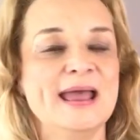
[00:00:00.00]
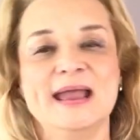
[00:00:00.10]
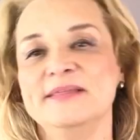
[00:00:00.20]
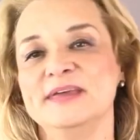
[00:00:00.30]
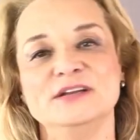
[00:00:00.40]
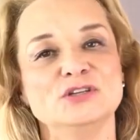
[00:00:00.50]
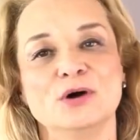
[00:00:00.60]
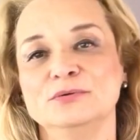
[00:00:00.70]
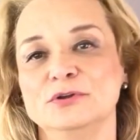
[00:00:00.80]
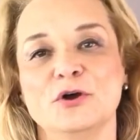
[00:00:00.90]
and they
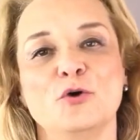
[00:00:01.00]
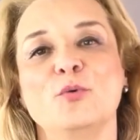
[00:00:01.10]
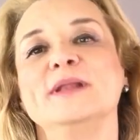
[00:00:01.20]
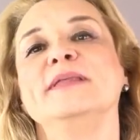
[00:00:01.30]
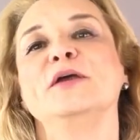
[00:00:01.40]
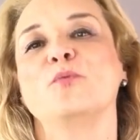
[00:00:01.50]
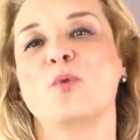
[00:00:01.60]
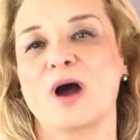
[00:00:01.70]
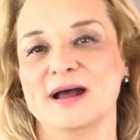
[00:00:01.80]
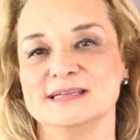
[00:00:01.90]
don't know what they
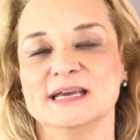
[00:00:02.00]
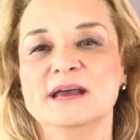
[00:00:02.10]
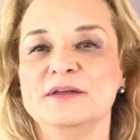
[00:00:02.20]
want.